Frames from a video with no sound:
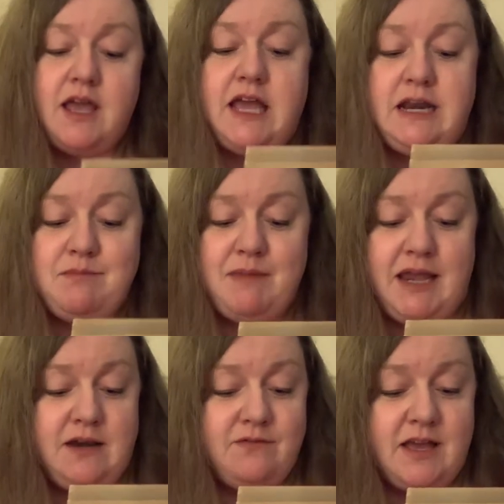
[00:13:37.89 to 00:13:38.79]
and a
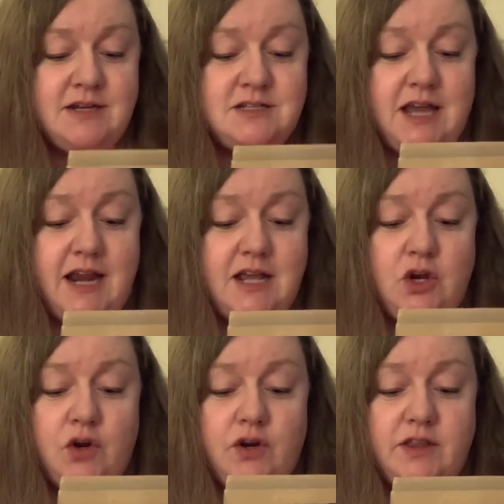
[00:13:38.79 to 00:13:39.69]
mane of untidy,
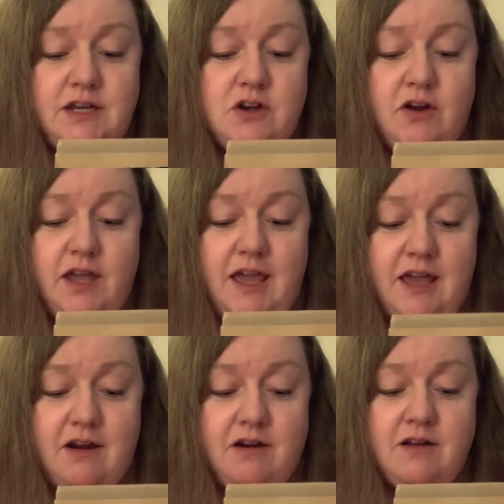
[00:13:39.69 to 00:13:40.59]
curly dark
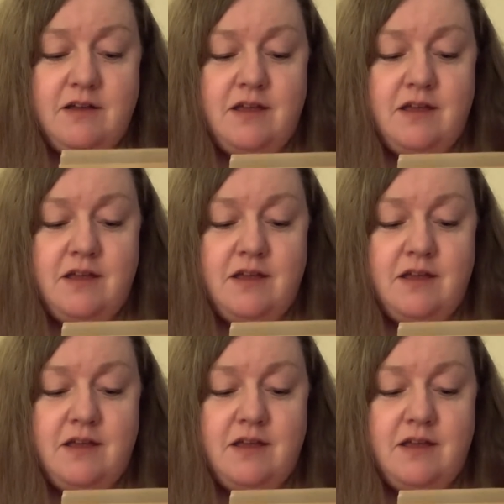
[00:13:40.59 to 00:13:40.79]
hair